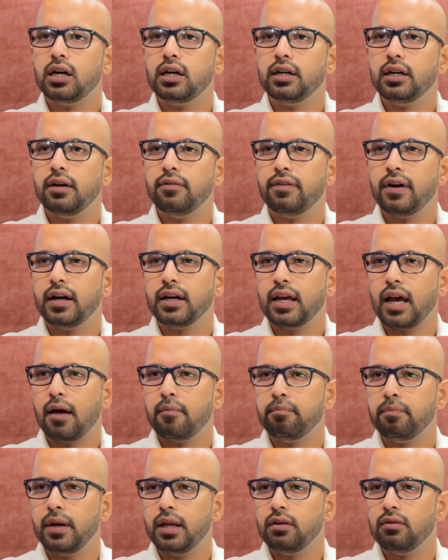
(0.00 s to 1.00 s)
different
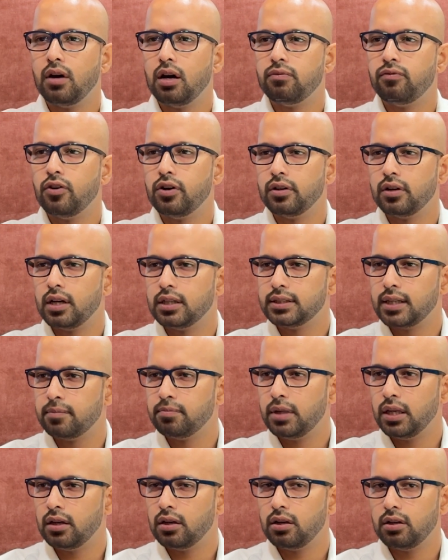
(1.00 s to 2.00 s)
campaign for
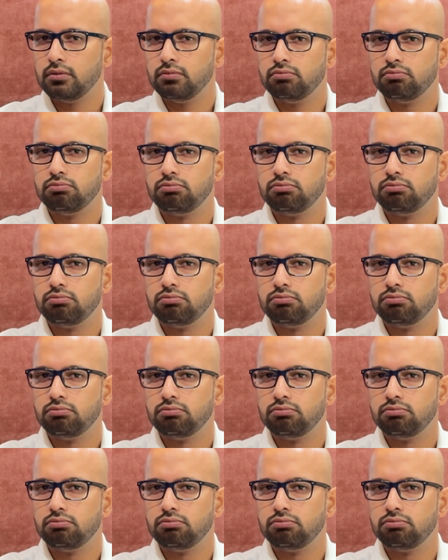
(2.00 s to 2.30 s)
something like